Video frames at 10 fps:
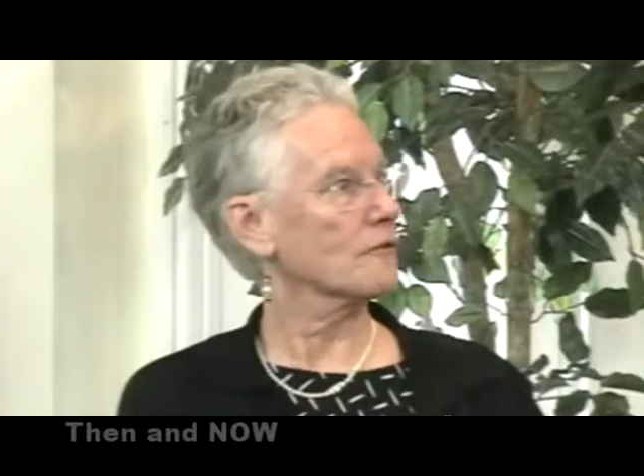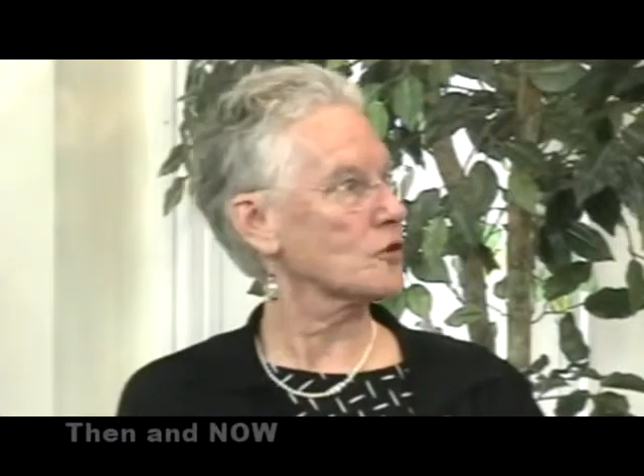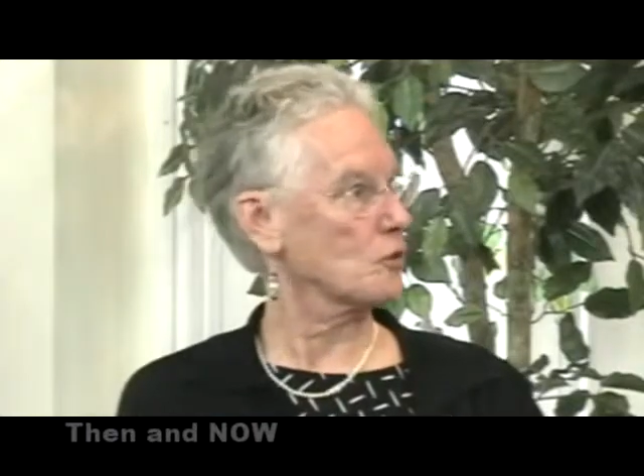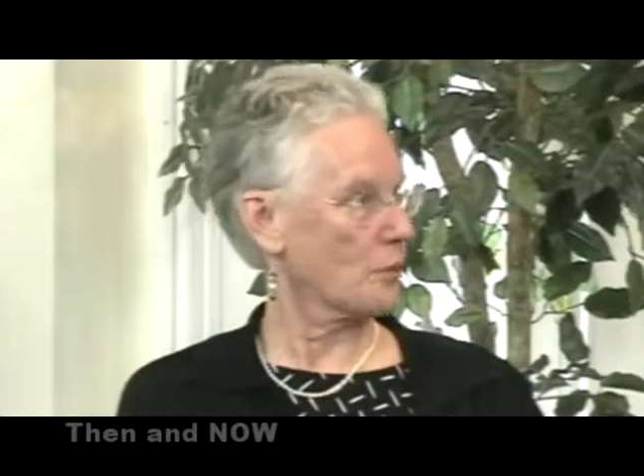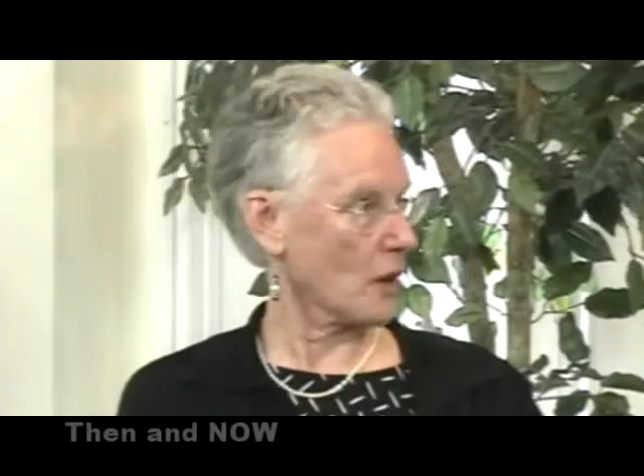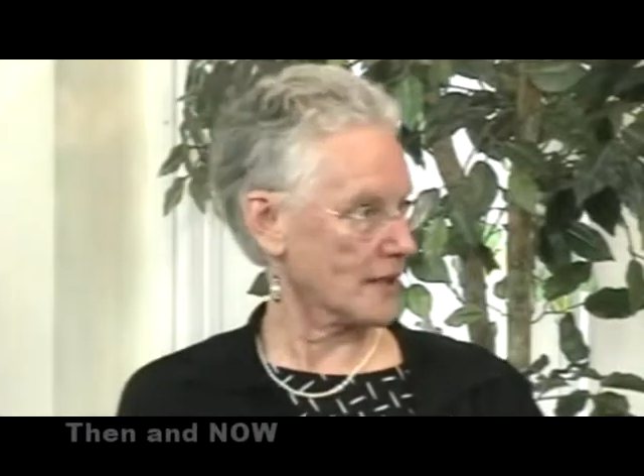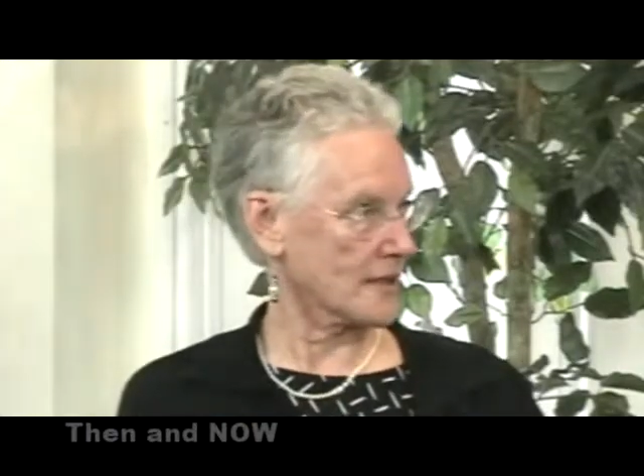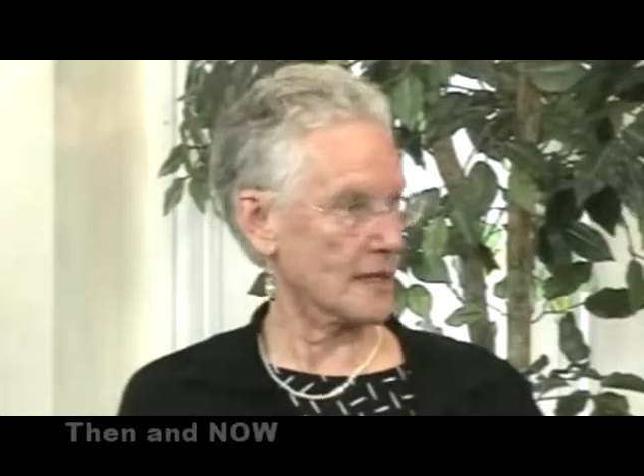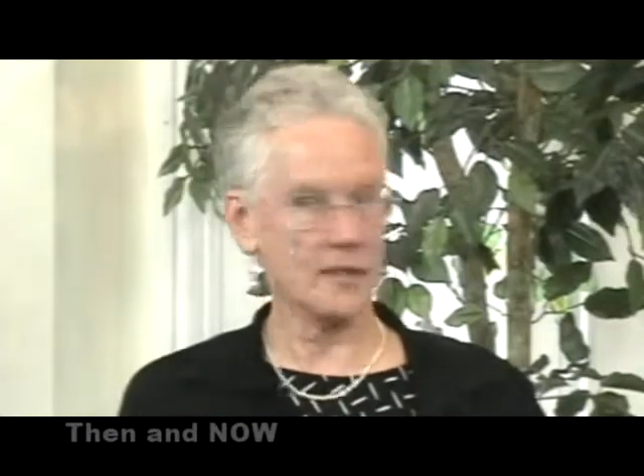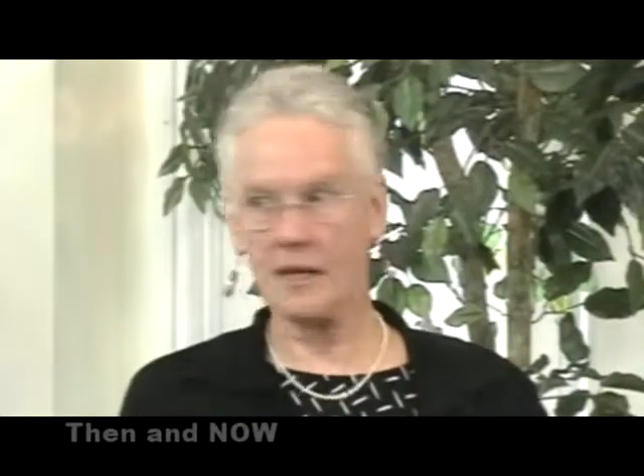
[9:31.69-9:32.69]
of due
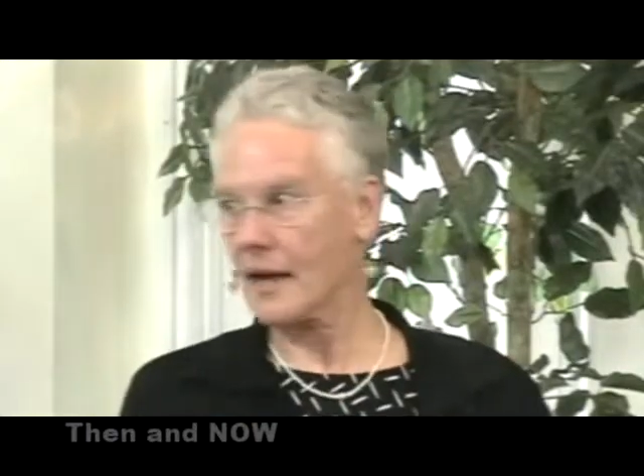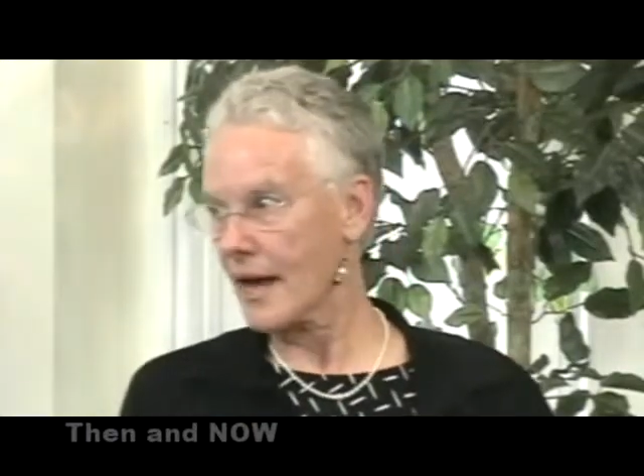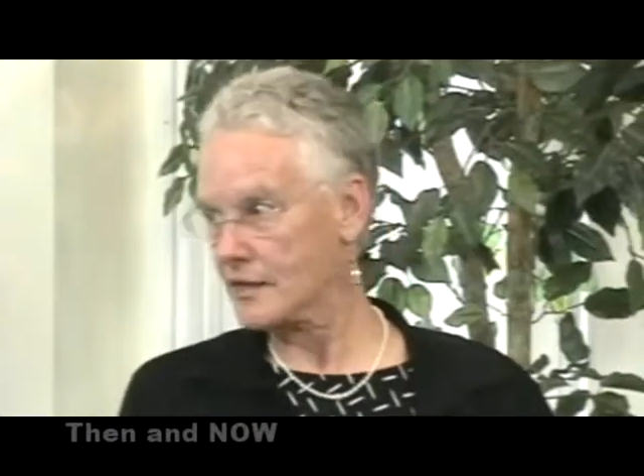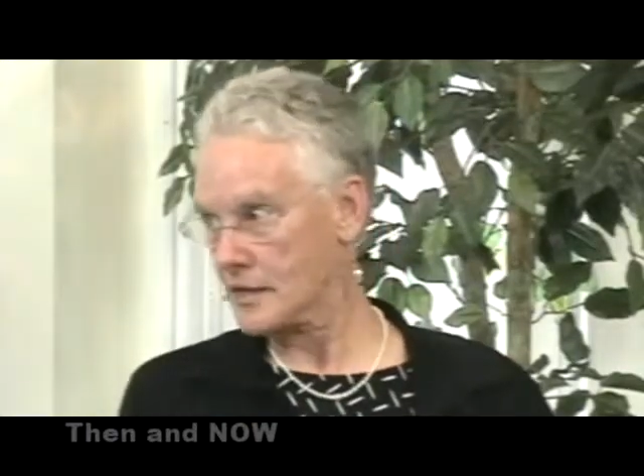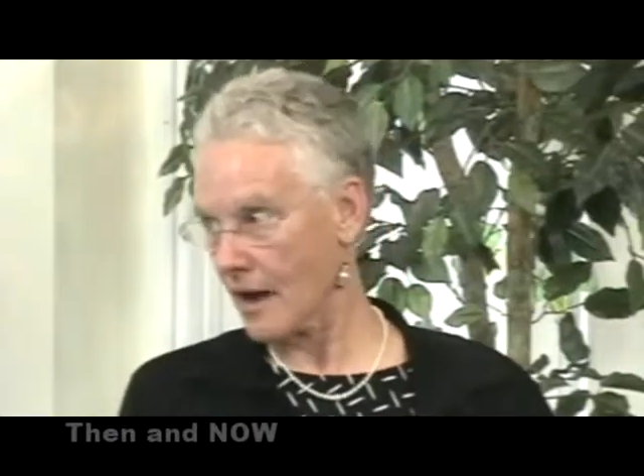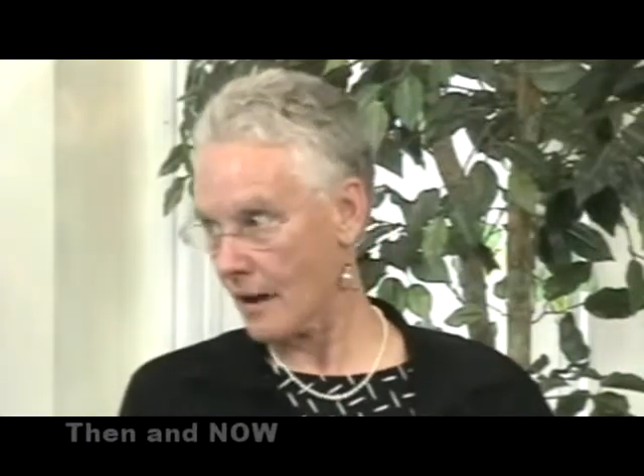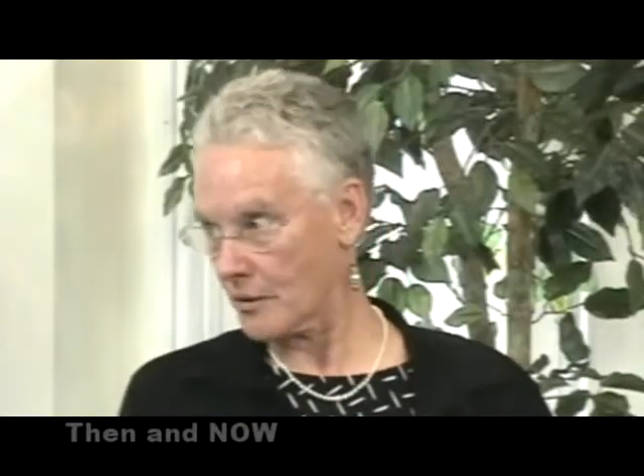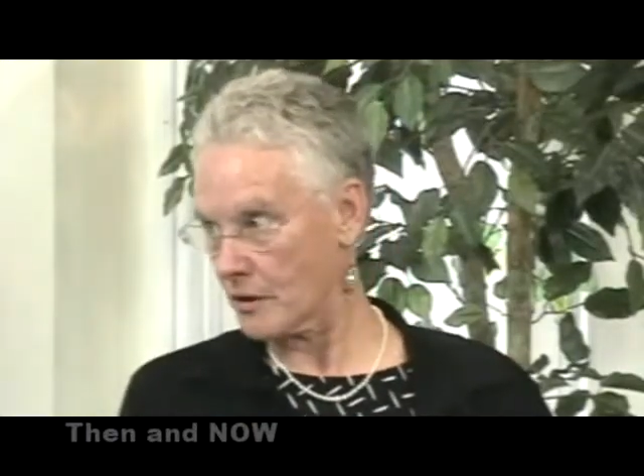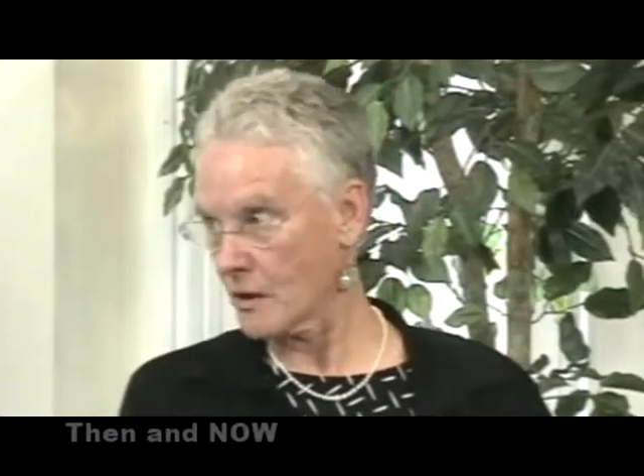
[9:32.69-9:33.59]
process that has to happen.